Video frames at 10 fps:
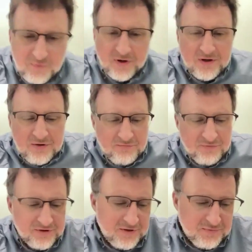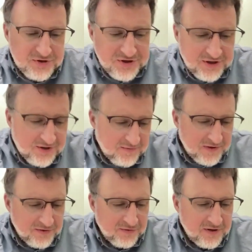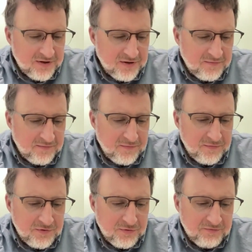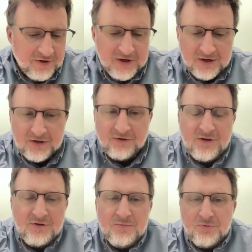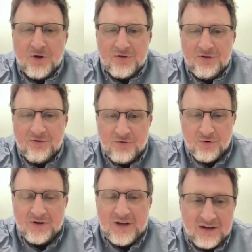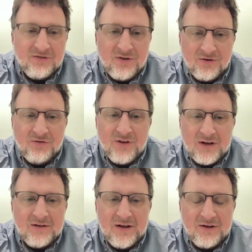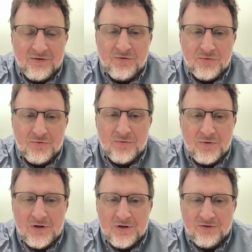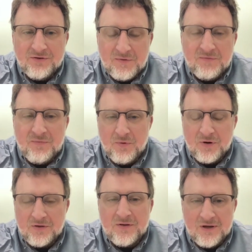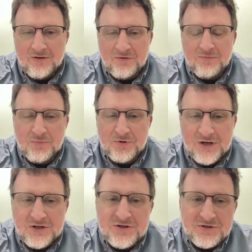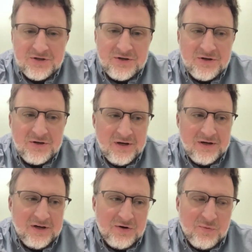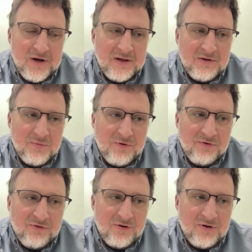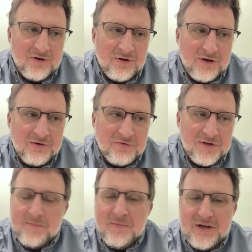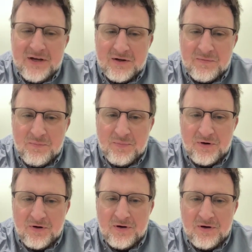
what I really appreciated about um, your writing is that you brought these cases that led to some of what these protections are in a way that was uh, not only immediate but